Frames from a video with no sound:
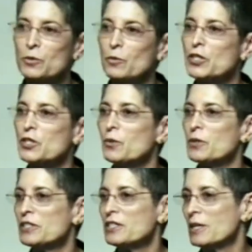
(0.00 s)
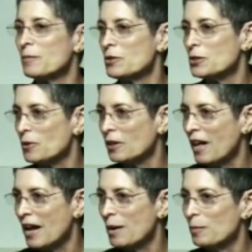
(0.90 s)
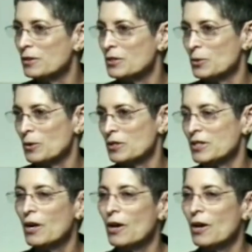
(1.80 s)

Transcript: which source is the most reliable source?